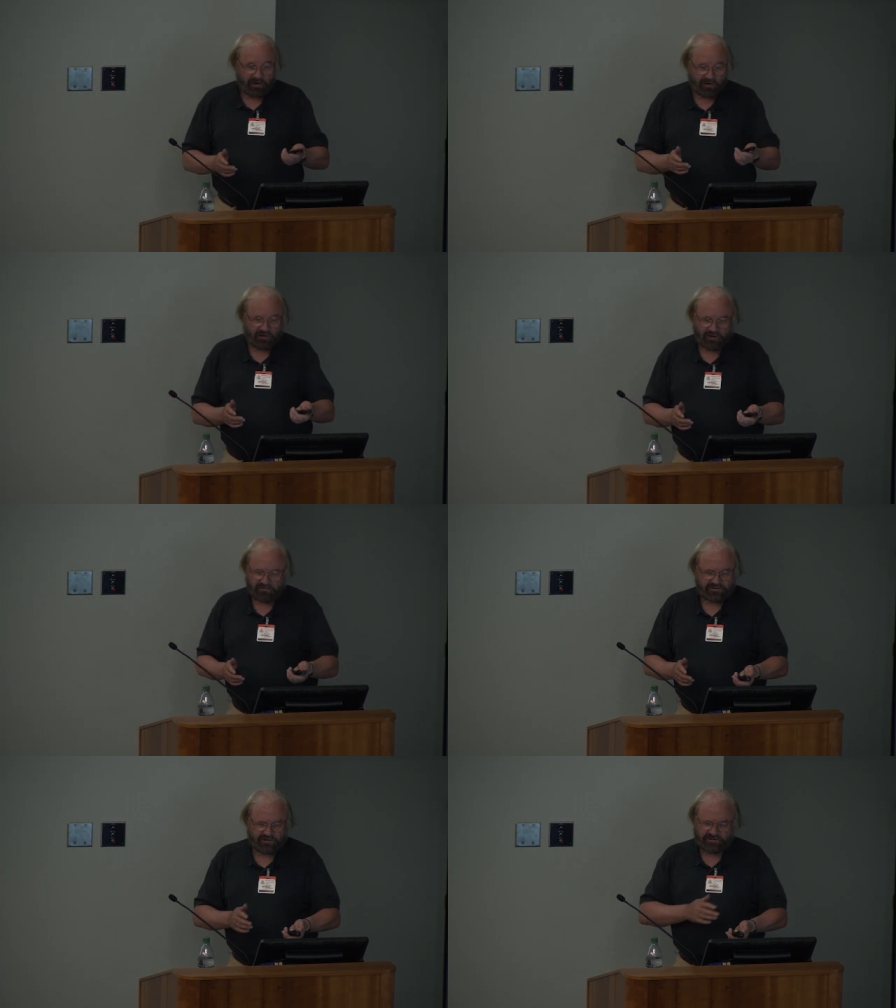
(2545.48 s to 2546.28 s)
But look at
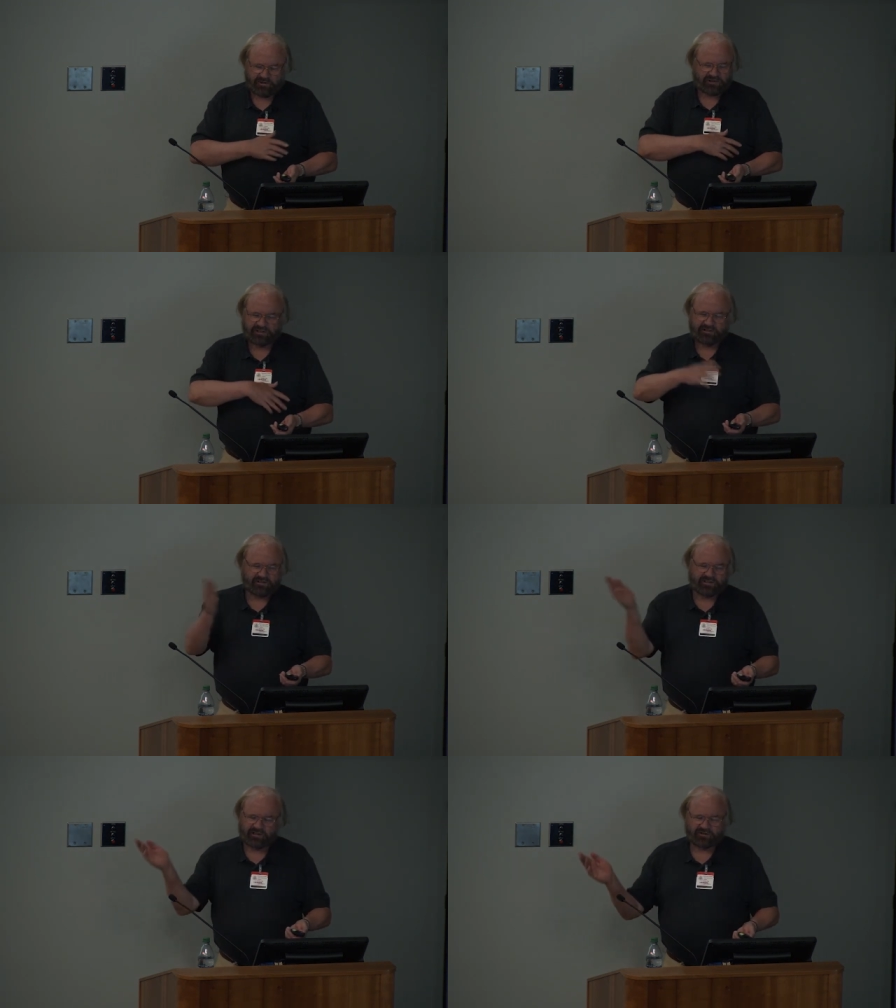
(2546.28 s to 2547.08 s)
the results. I mean, she
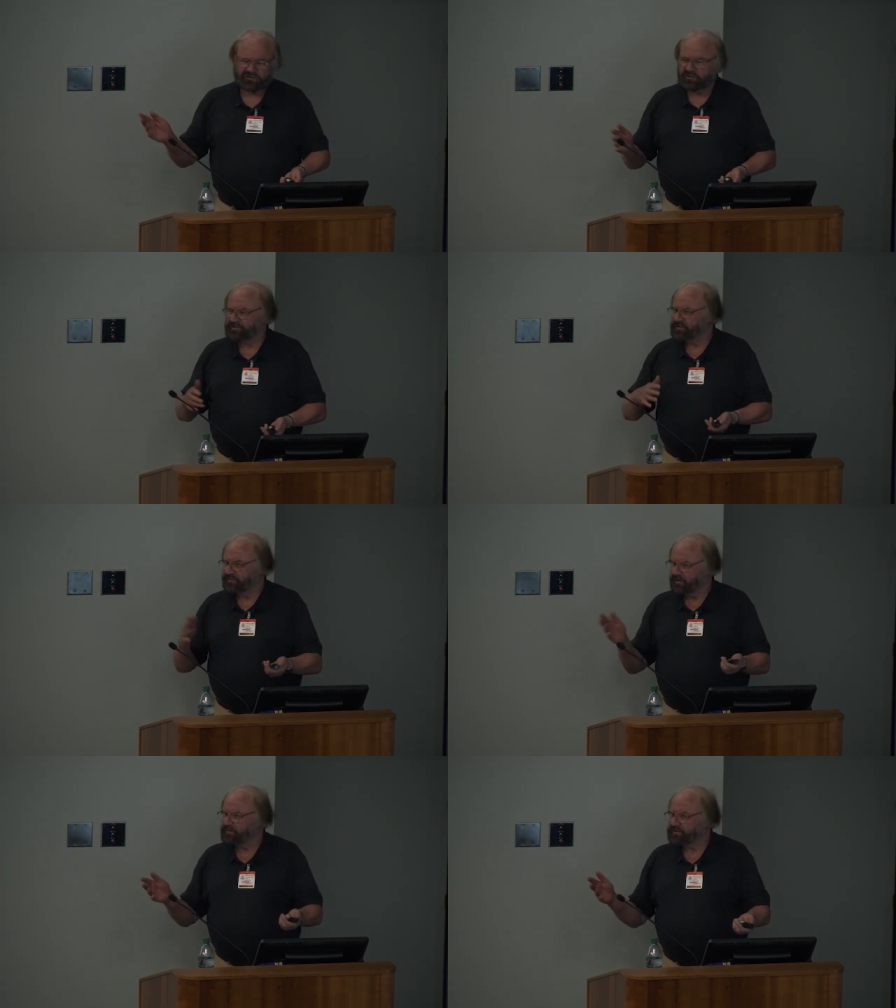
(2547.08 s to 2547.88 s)
she looked at all sorts
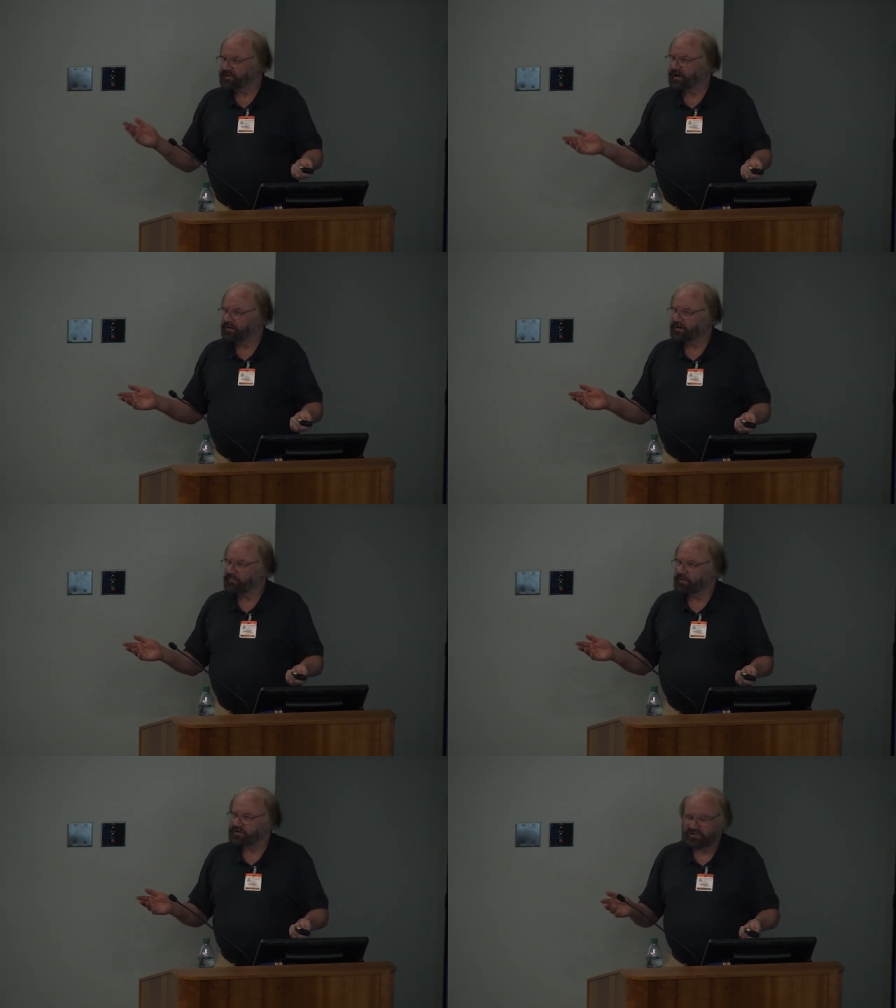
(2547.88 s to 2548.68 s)
of linguistic
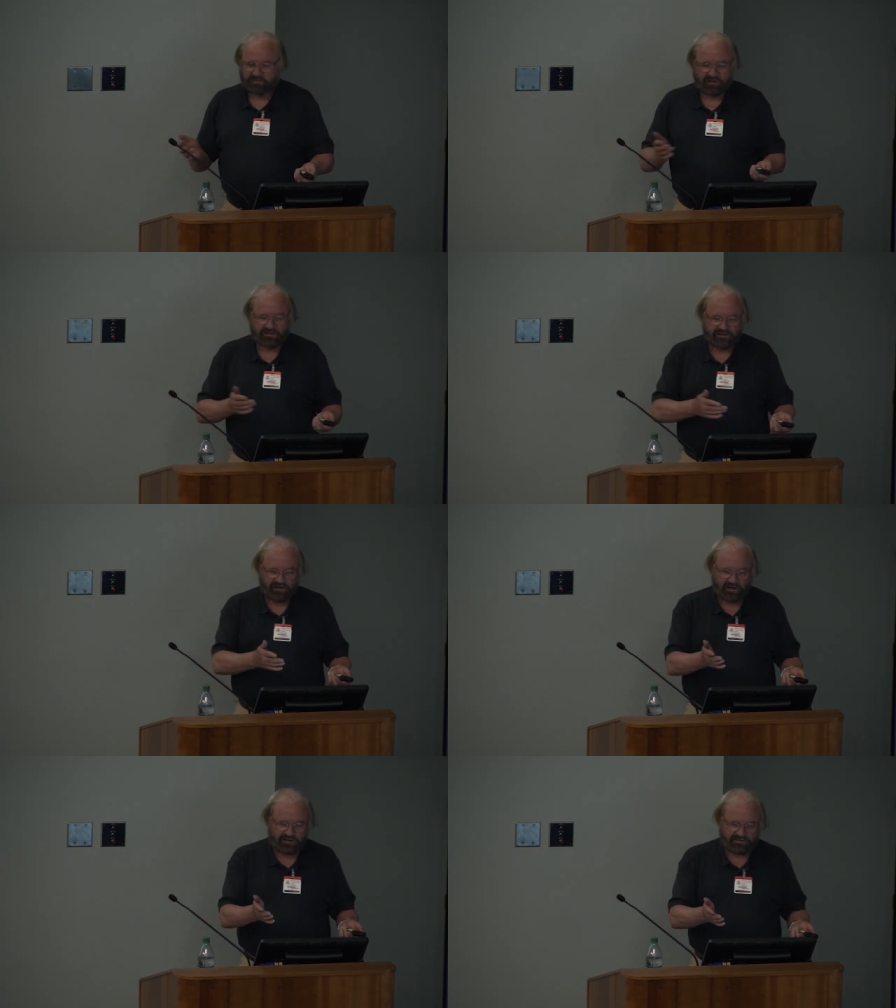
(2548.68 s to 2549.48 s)
outcome measures, but here's
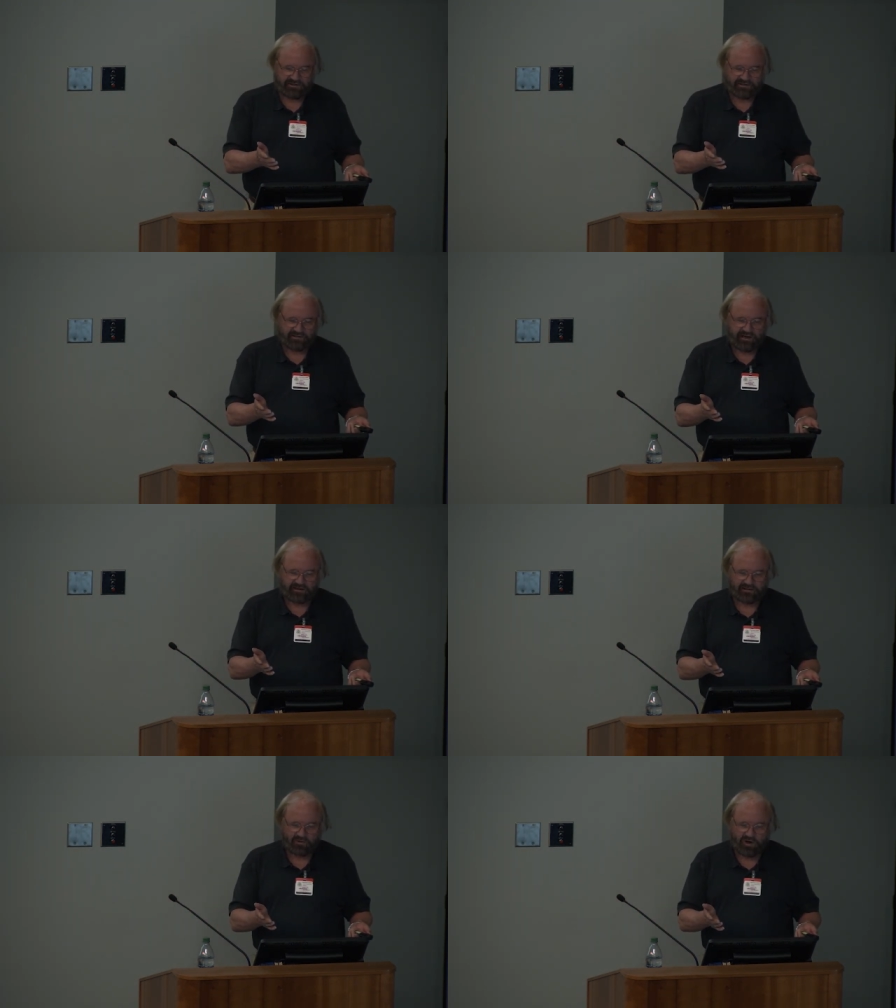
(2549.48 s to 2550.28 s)
a here's a
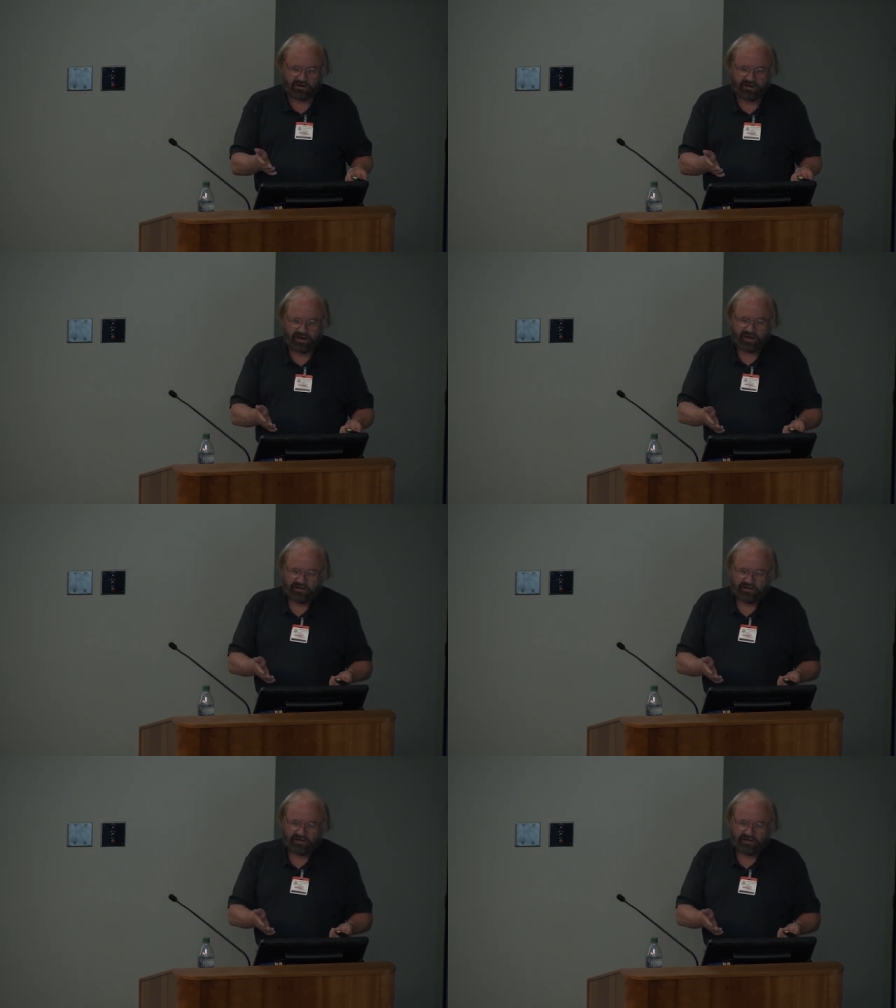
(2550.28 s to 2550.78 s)
syntactic one.